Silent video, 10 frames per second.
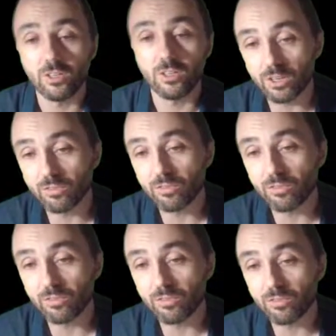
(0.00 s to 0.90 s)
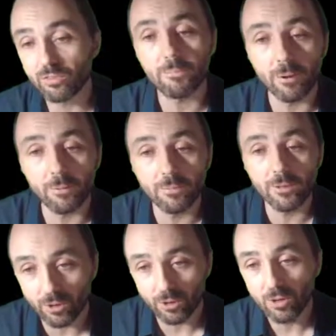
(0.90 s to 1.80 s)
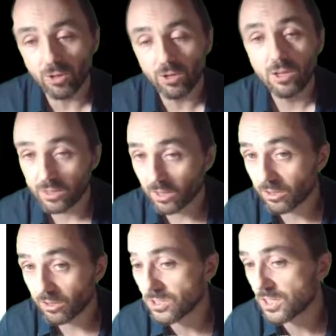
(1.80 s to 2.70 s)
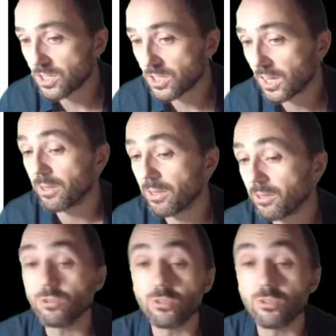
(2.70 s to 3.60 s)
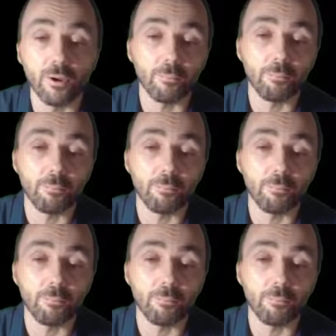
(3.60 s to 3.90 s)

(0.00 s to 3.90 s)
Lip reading: given some parameters that are set by the user.